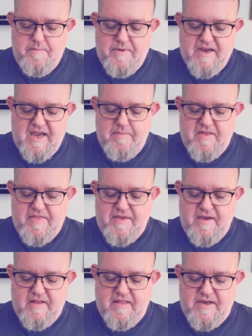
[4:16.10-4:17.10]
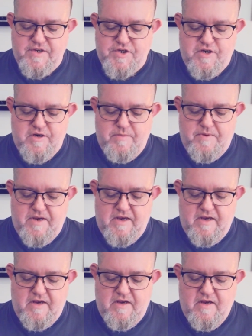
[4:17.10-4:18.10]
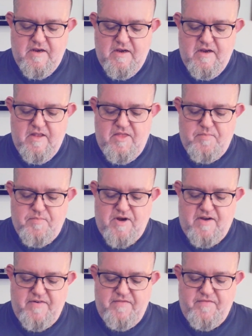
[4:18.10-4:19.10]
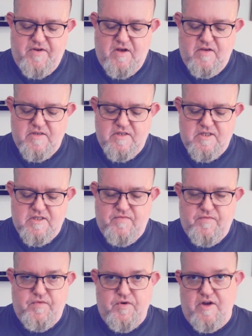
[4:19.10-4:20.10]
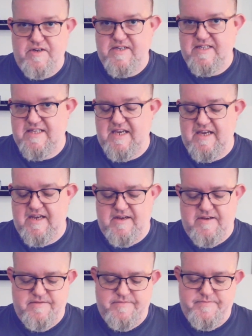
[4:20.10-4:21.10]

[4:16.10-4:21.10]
Became a thing that shouldn't be, the prophet false for all to see.